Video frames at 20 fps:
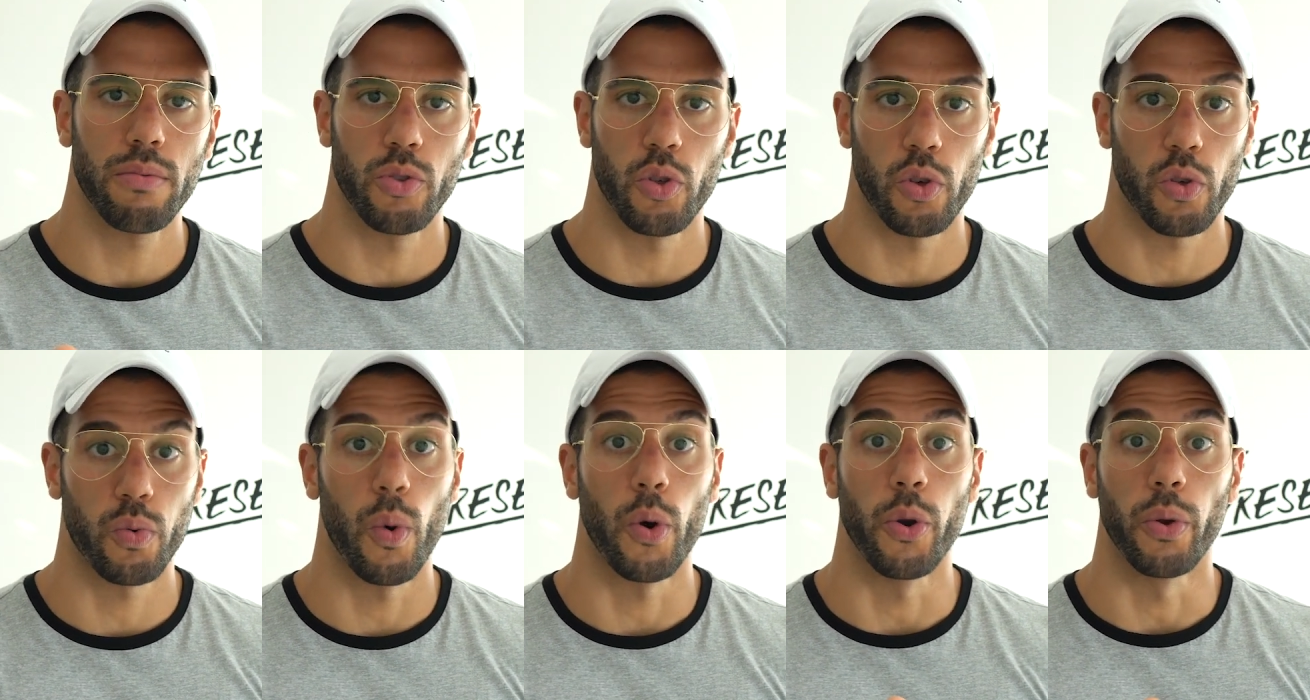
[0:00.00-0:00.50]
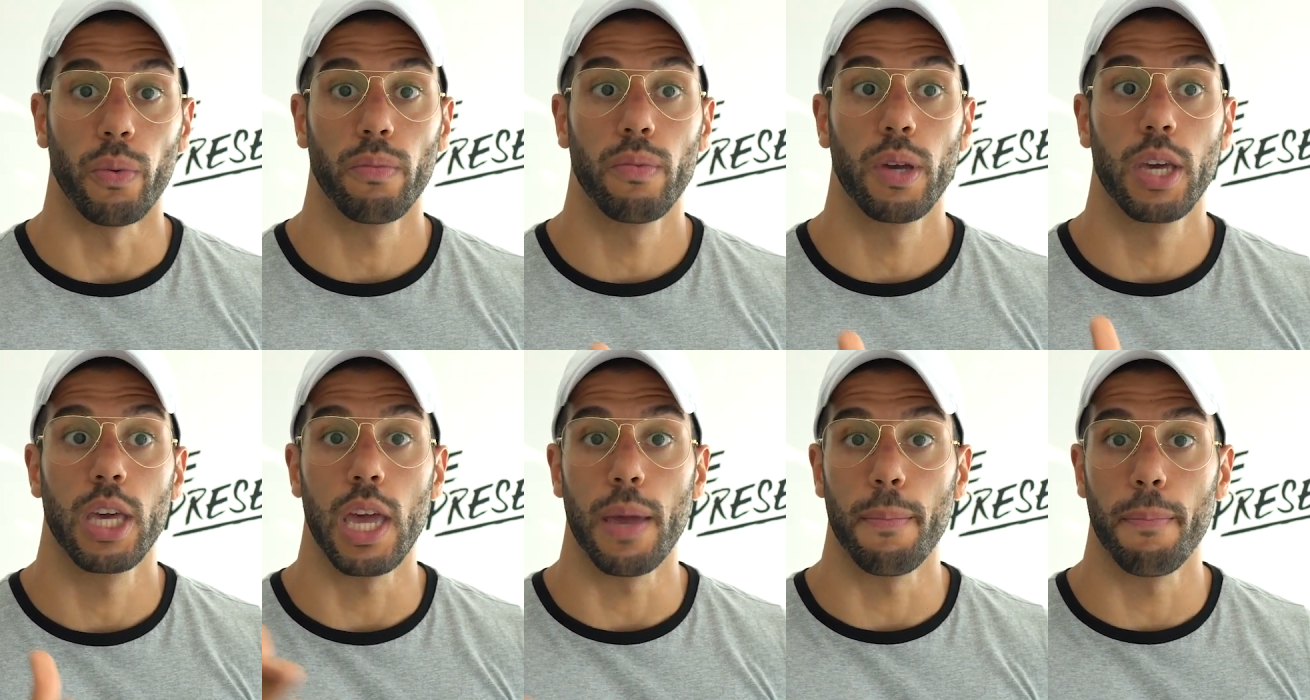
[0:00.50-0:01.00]
You just want to
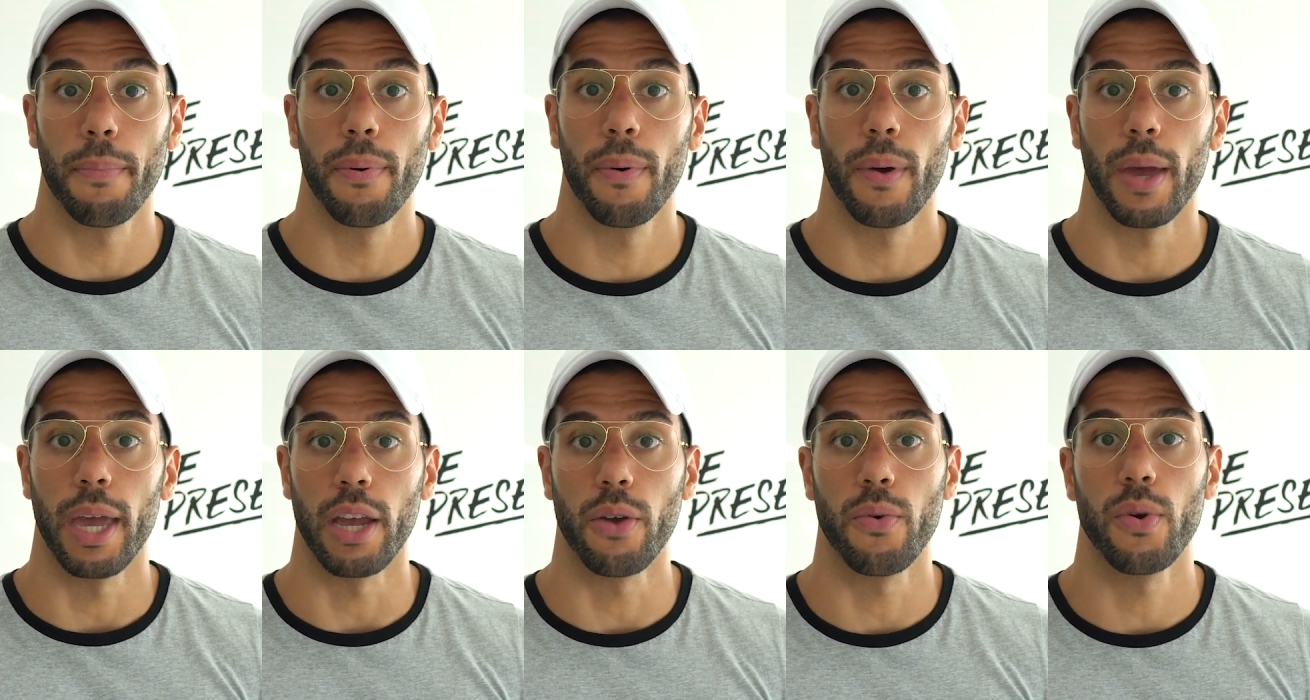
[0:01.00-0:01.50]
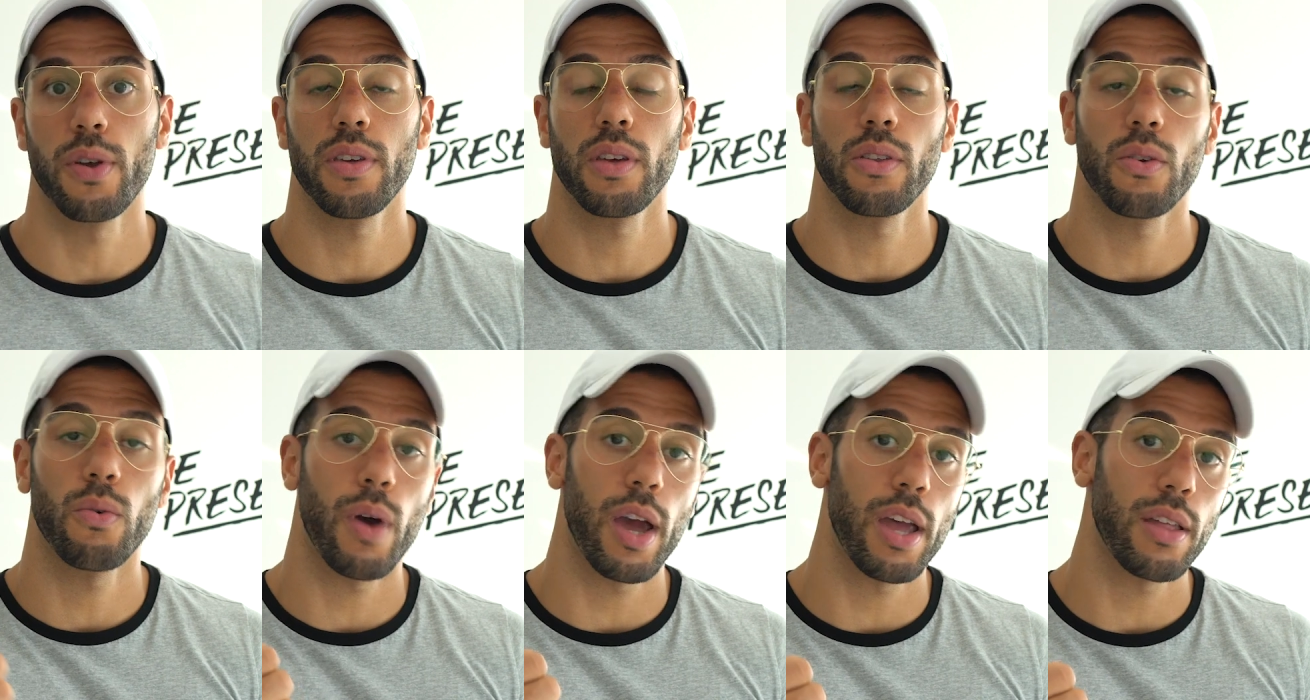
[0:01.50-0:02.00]
keep increasing
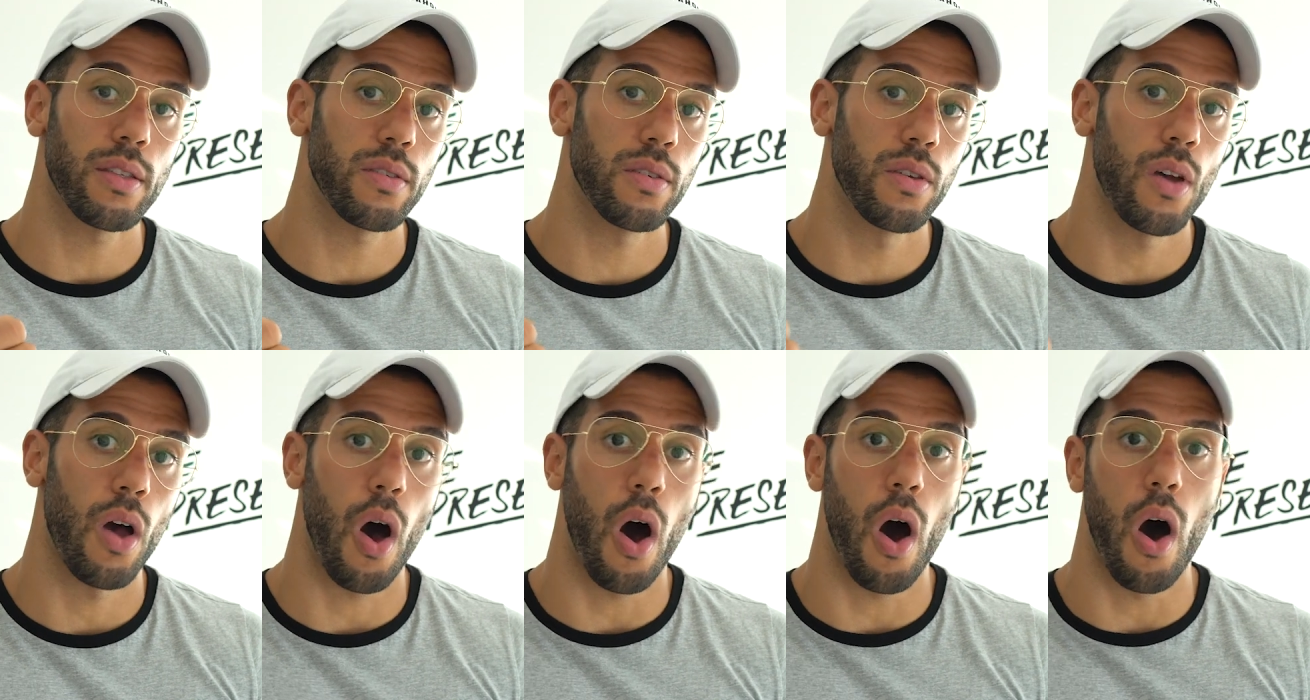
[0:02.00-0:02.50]
the weights,